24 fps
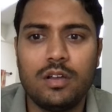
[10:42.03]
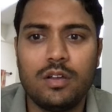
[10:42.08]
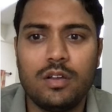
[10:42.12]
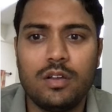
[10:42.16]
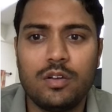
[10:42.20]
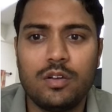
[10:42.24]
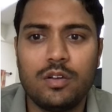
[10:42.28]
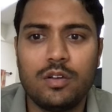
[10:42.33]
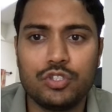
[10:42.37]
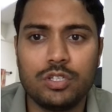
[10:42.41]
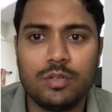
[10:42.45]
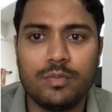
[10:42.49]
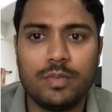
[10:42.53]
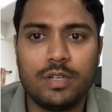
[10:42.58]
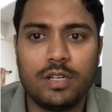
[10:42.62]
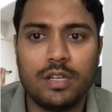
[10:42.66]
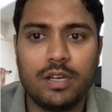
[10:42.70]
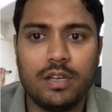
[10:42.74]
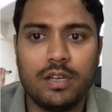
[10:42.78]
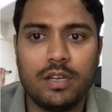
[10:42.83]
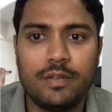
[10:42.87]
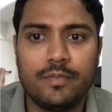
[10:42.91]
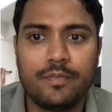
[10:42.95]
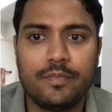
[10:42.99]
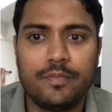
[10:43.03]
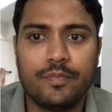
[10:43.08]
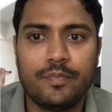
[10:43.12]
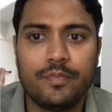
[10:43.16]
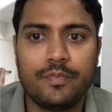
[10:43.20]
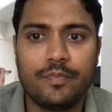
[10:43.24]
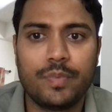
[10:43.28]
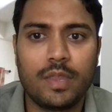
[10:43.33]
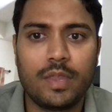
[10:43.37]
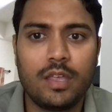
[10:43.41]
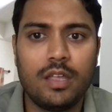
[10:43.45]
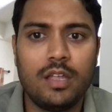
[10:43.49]
Question number 9,
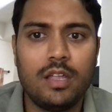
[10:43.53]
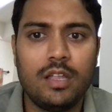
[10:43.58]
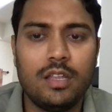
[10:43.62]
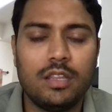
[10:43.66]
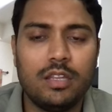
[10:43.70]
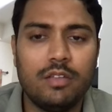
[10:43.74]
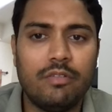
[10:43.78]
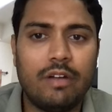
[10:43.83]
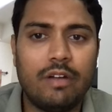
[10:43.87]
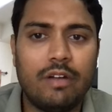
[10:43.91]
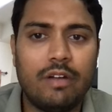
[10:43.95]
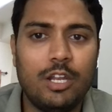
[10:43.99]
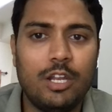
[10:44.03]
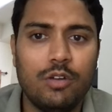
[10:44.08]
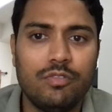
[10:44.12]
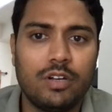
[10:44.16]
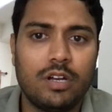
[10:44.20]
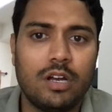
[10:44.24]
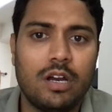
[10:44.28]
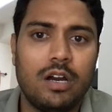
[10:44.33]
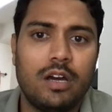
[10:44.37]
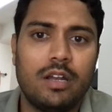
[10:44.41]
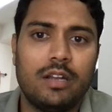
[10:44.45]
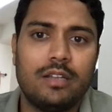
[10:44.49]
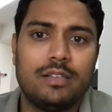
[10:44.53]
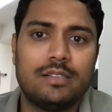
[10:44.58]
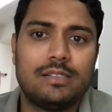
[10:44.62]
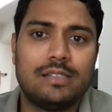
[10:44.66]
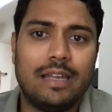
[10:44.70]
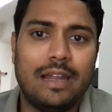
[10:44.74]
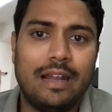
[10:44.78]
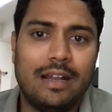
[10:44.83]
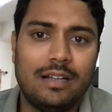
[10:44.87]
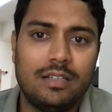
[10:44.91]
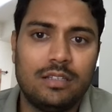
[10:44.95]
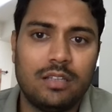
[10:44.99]
the value of a car is
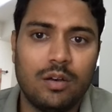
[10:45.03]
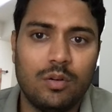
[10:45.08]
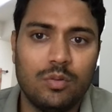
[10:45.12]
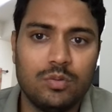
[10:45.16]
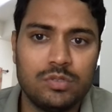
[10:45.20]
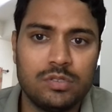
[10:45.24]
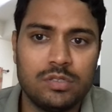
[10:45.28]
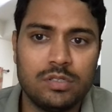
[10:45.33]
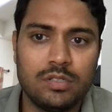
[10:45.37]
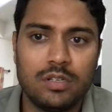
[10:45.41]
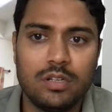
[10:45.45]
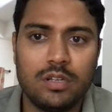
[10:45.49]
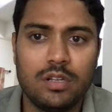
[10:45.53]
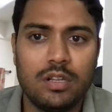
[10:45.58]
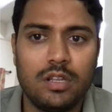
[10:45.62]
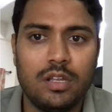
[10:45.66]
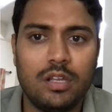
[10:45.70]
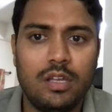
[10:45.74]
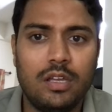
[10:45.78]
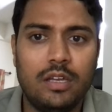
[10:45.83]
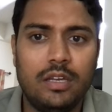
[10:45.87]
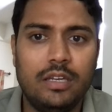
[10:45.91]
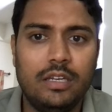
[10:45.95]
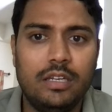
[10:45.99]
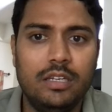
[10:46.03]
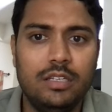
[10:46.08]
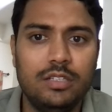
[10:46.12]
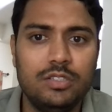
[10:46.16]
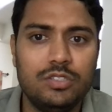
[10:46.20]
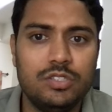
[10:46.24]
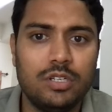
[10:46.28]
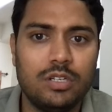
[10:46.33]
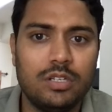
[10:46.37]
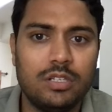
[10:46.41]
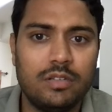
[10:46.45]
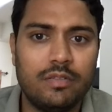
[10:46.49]
8,000. Each
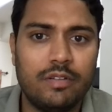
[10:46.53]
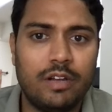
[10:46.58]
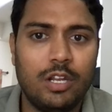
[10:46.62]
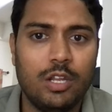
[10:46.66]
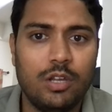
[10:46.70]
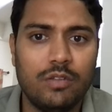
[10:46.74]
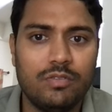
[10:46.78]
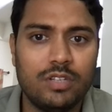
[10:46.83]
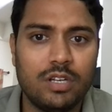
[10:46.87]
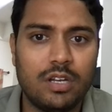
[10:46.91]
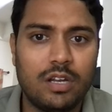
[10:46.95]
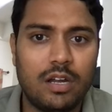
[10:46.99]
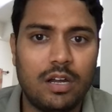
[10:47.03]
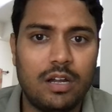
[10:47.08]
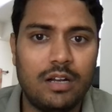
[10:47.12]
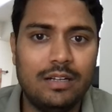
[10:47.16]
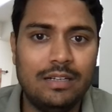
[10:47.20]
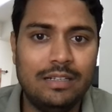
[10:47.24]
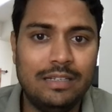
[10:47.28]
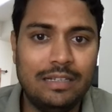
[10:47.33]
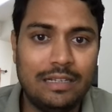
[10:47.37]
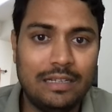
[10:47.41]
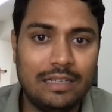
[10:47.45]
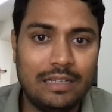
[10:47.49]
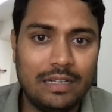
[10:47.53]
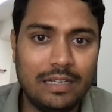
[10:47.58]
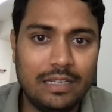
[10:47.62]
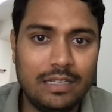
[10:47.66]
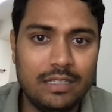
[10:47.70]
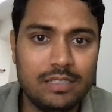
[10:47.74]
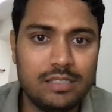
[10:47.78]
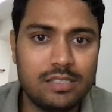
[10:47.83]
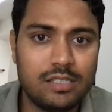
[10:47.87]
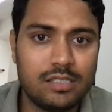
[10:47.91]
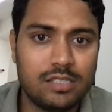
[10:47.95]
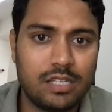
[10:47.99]
year the value of the car
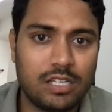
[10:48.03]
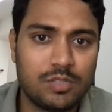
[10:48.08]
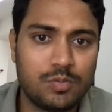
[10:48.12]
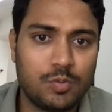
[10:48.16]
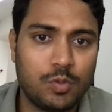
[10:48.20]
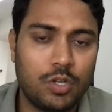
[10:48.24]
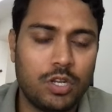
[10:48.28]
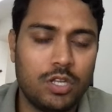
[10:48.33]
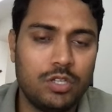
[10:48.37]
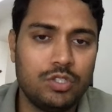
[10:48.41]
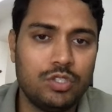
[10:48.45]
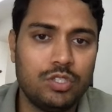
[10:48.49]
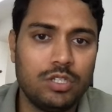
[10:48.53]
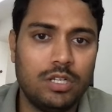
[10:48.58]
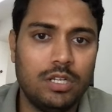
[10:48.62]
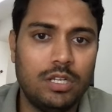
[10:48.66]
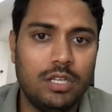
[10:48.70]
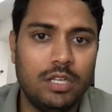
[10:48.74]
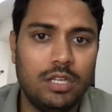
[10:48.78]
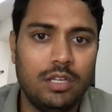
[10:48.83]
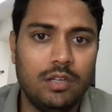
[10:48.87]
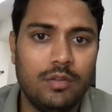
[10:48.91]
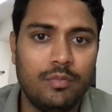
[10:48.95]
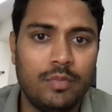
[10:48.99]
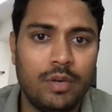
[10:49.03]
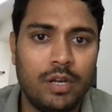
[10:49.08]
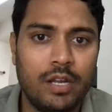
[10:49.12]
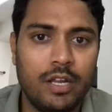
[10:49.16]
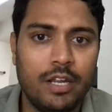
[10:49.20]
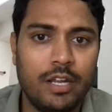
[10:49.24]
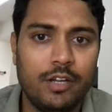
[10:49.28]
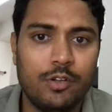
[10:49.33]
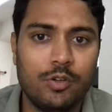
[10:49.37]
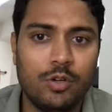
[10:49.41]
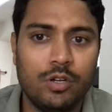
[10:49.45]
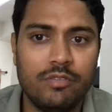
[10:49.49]
decreases exponentially by
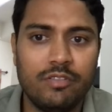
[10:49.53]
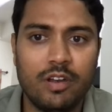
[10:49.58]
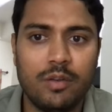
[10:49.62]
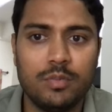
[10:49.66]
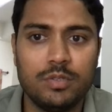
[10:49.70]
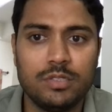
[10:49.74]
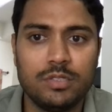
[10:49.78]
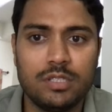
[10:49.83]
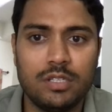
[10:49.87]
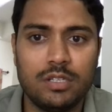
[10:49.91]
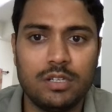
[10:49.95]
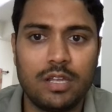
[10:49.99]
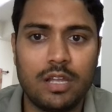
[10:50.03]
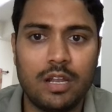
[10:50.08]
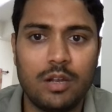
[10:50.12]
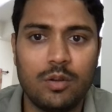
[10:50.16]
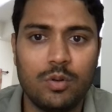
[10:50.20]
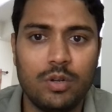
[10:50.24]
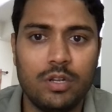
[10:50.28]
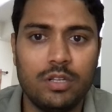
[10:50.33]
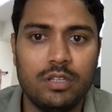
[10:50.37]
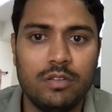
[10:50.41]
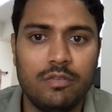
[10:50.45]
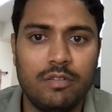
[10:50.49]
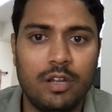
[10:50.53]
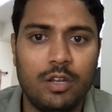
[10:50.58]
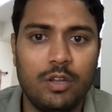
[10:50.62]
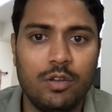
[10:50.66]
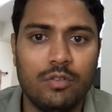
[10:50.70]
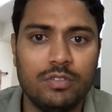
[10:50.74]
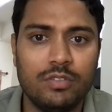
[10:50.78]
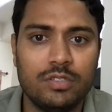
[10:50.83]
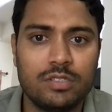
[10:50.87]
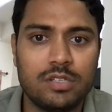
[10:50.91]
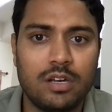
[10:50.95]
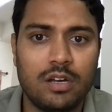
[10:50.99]
25%. Calculate the value of
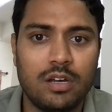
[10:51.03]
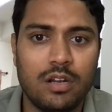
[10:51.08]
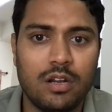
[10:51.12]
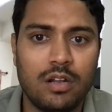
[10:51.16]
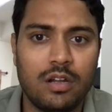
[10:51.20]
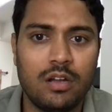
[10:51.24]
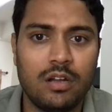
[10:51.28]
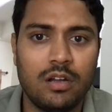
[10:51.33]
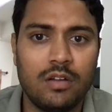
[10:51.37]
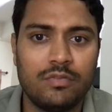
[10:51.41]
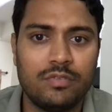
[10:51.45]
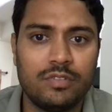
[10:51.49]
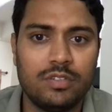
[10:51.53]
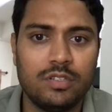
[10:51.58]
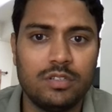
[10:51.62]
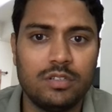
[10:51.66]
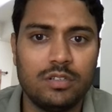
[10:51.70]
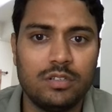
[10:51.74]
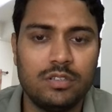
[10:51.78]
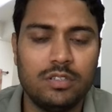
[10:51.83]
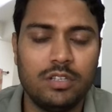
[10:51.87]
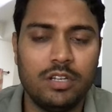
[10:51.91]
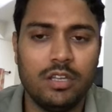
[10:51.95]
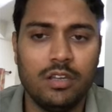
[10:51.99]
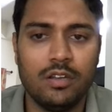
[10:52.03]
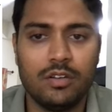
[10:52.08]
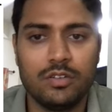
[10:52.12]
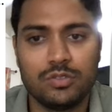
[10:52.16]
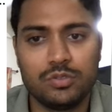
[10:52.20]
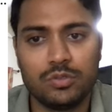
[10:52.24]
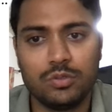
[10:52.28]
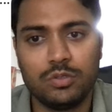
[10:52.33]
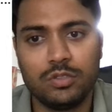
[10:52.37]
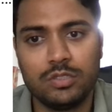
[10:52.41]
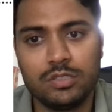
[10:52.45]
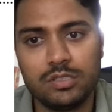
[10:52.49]
this car after 3 years.
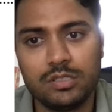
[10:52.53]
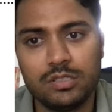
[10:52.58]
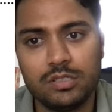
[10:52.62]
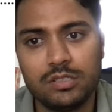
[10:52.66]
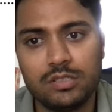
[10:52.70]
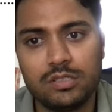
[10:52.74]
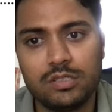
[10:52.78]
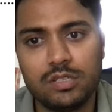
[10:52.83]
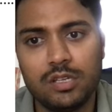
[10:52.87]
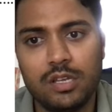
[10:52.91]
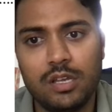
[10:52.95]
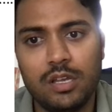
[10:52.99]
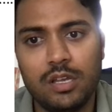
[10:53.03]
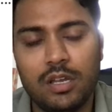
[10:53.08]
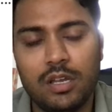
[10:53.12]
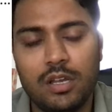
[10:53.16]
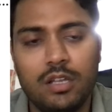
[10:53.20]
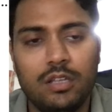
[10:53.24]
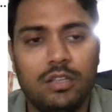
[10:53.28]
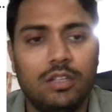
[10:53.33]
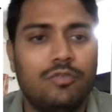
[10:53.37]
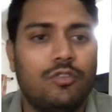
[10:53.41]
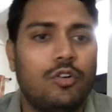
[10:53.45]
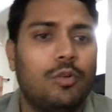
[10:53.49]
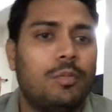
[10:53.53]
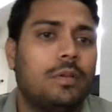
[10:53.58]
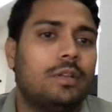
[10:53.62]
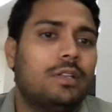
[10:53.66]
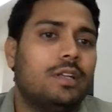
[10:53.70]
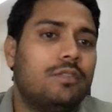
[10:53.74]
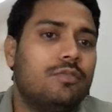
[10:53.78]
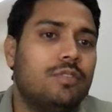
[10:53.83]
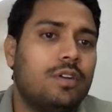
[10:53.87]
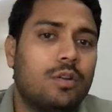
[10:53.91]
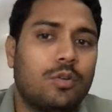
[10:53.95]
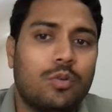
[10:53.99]
So this is the formula
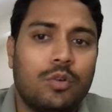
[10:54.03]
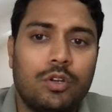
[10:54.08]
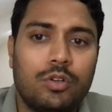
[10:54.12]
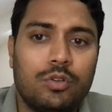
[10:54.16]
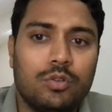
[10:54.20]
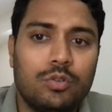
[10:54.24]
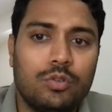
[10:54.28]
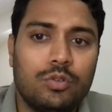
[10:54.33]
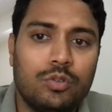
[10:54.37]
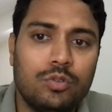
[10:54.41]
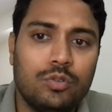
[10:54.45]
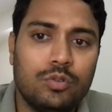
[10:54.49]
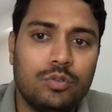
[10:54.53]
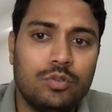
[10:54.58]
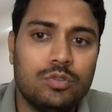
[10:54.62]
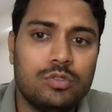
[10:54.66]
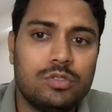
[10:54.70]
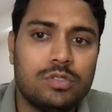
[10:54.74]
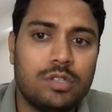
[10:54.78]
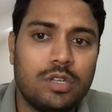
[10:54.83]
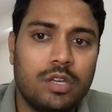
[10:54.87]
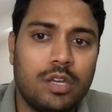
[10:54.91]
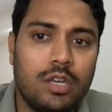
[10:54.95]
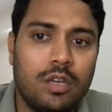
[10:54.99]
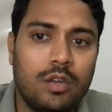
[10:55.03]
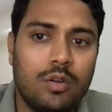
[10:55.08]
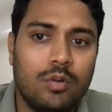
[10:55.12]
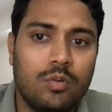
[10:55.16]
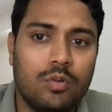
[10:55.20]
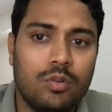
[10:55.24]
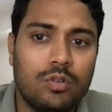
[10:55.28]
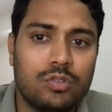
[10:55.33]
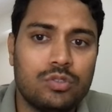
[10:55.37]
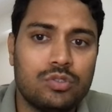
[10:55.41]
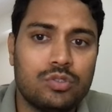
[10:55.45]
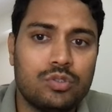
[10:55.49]
that we are going to use. A
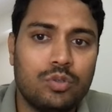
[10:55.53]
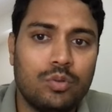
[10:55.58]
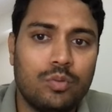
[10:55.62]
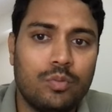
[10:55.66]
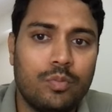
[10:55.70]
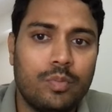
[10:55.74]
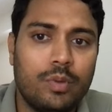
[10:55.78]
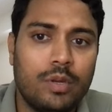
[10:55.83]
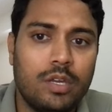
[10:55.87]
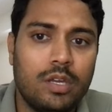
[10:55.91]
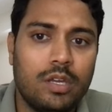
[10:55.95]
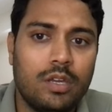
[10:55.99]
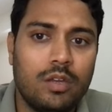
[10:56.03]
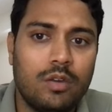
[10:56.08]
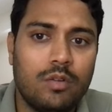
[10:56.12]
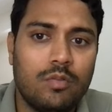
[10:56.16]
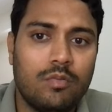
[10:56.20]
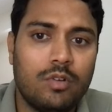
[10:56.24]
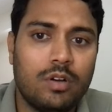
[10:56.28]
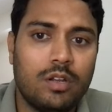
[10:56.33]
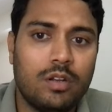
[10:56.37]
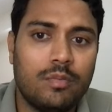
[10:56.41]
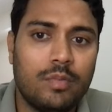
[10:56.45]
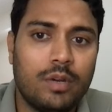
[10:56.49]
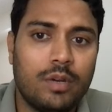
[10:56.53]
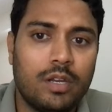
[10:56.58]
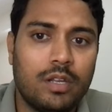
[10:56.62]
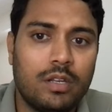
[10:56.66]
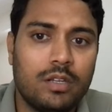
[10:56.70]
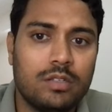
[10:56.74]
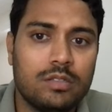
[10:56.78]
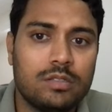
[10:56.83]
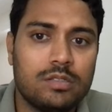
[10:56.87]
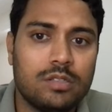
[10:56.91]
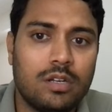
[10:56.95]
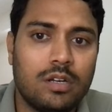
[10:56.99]
equals to P 1
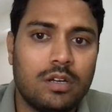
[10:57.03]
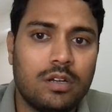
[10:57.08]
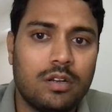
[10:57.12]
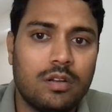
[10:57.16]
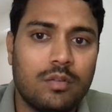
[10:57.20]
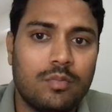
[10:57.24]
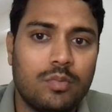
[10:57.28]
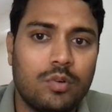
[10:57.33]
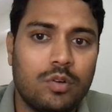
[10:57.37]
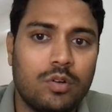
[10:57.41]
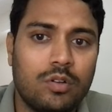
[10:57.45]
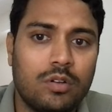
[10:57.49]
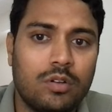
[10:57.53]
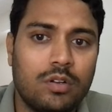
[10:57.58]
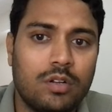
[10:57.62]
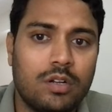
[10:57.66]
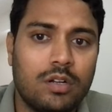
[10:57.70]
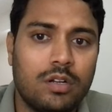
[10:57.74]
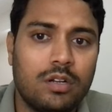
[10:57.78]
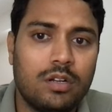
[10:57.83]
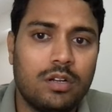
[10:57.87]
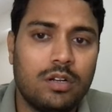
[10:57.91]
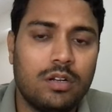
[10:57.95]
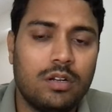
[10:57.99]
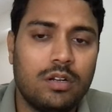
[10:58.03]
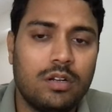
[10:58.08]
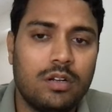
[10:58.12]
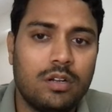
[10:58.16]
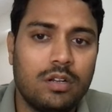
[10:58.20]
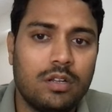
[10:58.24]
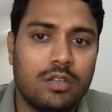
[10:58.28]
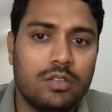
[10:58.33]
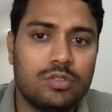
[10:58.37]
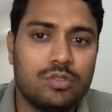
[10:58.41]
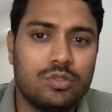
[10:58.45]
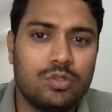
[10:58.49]
minus R upon 100
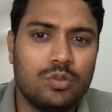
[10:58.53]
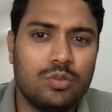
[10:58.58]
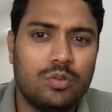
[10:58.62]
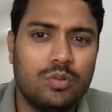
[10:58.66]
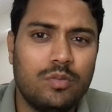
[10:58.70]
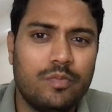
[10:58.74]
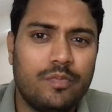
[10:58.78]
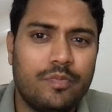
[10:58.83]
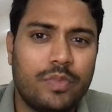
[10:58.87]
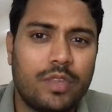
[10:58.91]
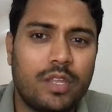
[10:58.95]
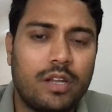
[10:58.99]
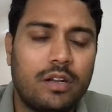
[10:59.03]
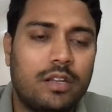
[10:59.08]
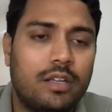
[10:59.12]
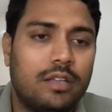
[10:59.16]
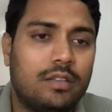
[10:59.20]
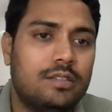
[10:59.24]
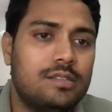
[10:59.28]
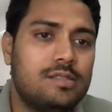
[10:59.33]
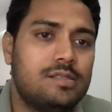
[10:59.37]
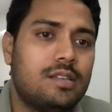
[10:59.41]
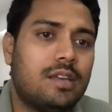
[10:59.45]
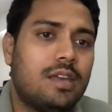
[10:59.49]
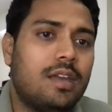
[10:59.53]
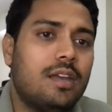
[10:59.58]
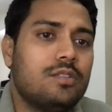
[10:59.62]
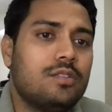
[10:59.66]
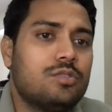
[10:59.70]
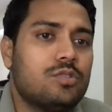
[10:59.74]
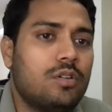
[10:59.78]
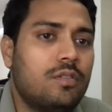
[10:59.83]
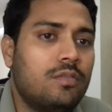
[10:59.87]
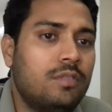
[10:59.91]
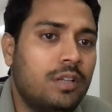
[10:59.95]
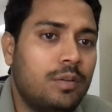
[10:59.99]
raised to T. This is the case
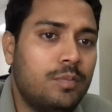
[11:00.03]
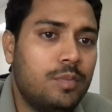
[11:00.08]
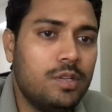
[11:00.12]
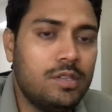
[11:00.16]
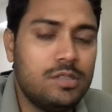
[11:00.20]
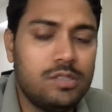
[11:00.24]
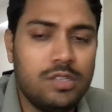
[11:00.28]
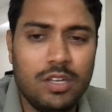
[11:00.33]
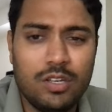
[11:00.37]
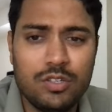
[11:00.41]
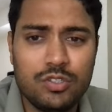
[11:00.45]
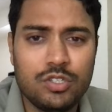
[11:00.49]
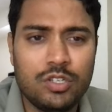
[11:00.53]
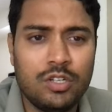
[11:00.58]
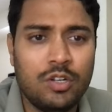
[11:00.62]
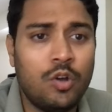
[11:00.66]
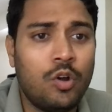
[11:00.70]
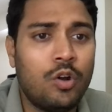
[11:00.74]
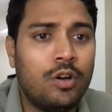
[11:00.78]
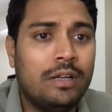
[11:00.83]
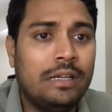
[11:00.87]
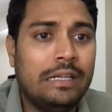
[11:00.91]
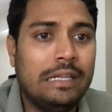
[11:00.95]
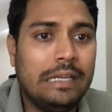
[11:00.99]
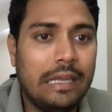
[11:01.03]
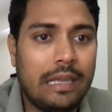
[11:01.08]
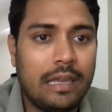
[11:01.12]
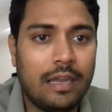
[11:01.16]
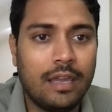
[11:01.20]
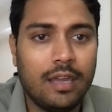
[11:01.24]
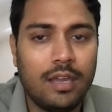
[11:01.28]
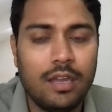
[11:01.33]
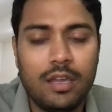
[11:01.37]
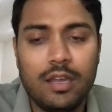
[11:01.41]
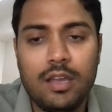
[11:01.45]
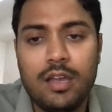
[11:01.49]
of depreciation or decay.